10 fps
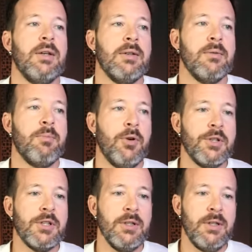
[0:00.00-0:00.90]

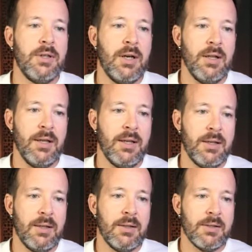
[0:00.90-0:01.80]
Personally, I
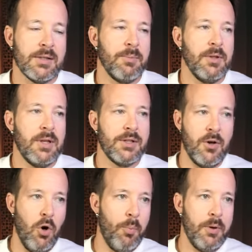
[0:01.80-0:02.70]
like something that's
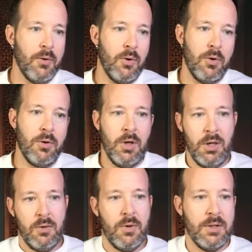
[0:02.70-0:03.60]
open, or
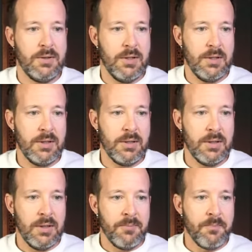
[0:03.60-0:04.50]
what
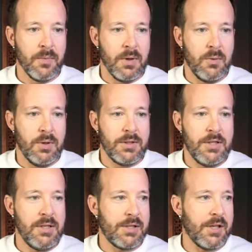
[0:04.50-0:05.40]

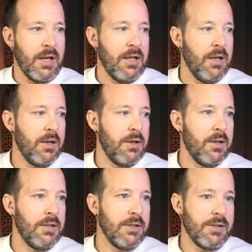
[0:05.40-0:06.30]
T is saying here
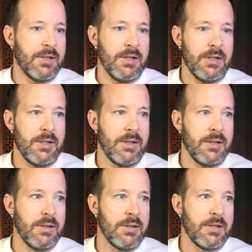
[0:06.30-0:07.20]
is
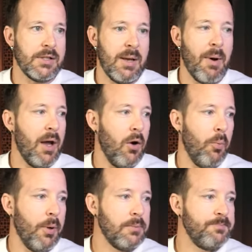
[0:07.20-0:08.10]

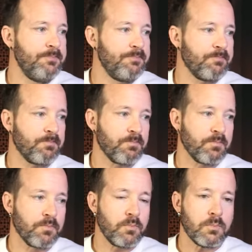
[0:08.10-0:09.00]
semi-open.
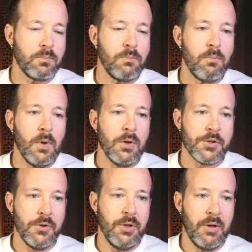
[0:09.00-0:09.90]

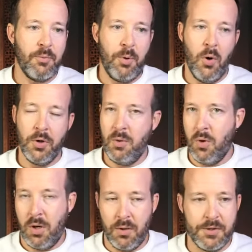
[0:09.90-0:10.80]
So you could have a pony
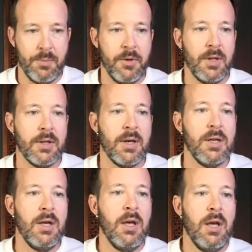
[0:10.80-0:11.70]
wall or something like
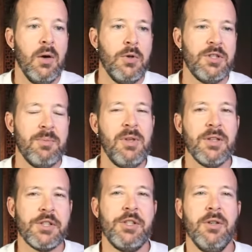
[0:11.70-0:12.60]
that, which to me
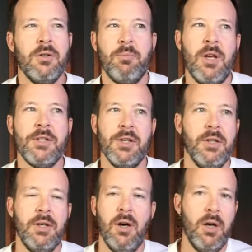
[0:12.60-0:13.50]
is still
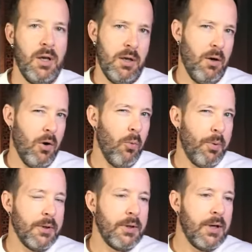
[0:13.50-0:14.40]
basically an
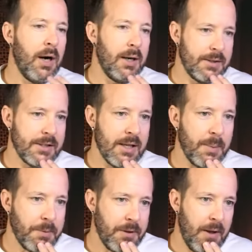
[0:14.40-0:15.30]
open
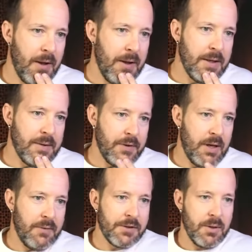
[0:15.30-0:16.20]
concept. If you
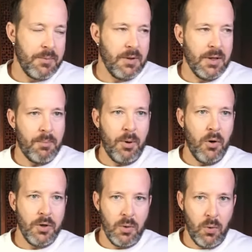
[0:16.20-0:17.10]
have something like a
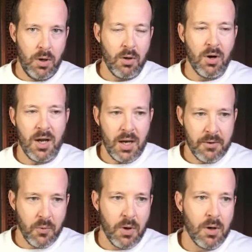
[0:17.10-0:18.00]
pony wall or a
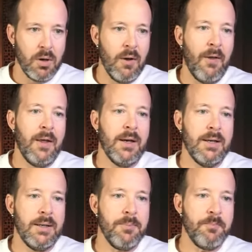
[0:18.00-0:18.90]
half wall,
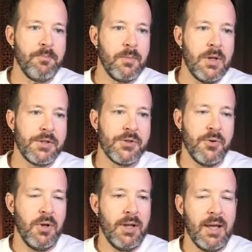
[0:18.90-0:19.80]
it's
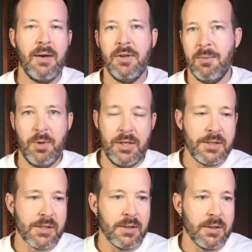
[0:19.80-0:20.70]
sort of like having a
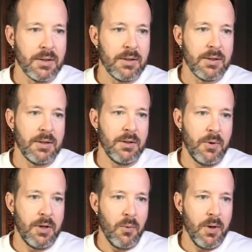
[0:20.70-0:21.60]
peninsula
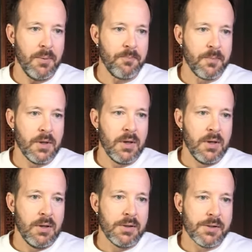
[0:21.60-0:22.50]
in a way.
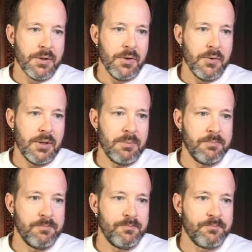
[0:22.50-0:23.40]
So,
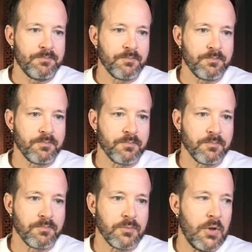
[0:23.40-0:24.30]

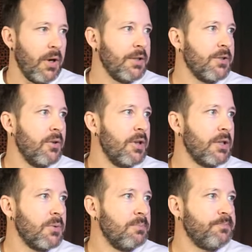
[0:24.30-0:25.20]
all right, let's go to the next one.